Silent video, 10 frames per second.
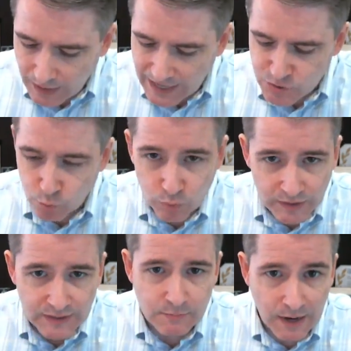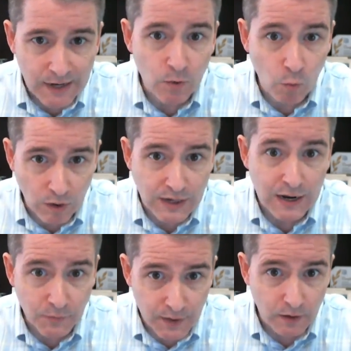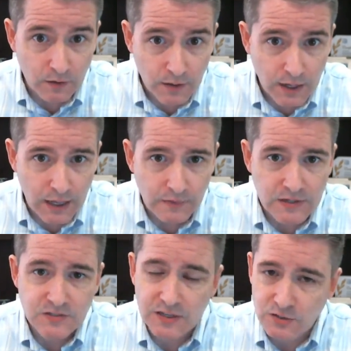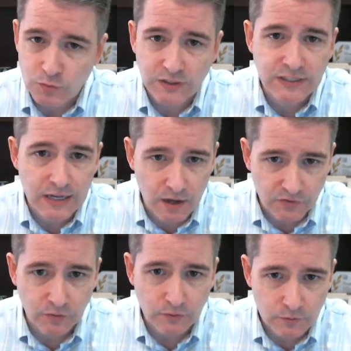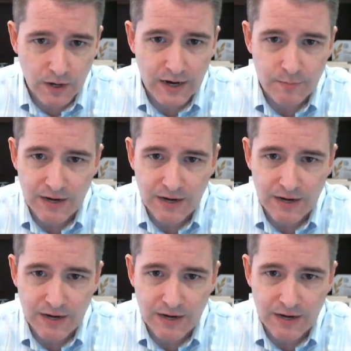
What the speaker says: has really made it work out there. And these things really take hustle, right? I